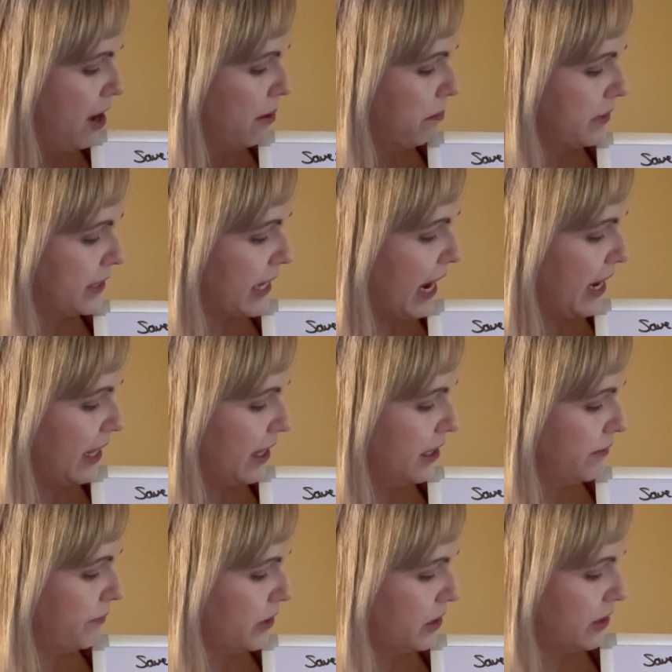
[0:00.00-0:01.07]
But say
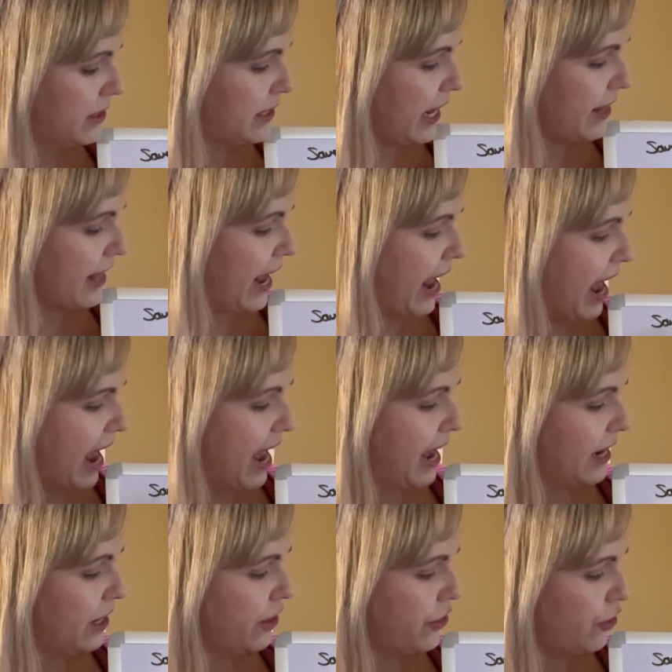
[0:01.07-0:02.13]
they
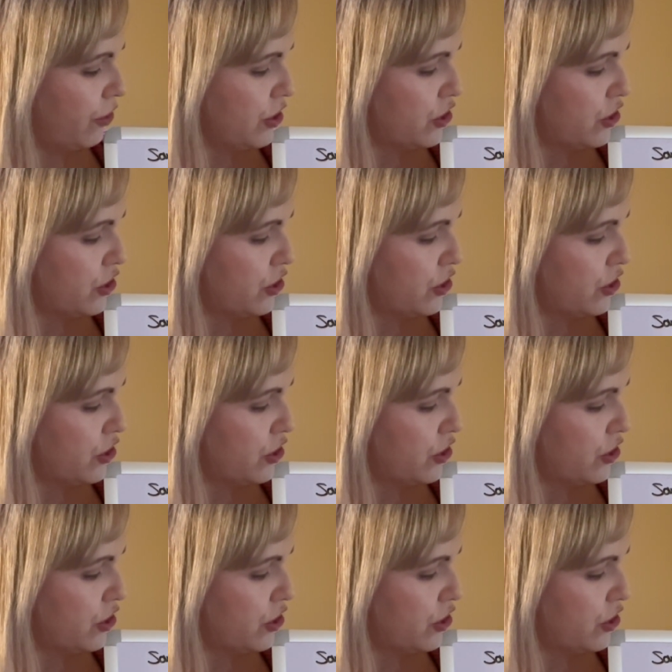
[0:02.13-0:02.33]
had 30